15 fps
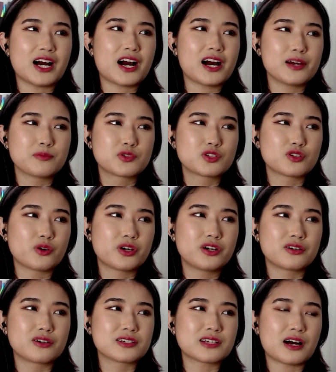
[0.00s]
I am so
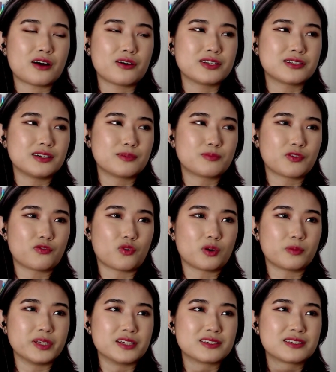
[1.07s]
curious how he's gonna
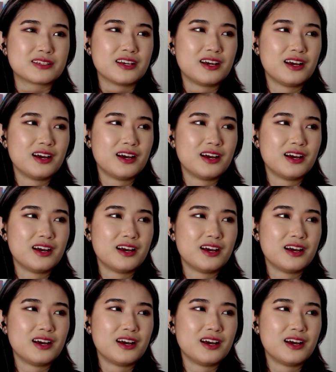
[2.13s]
perform this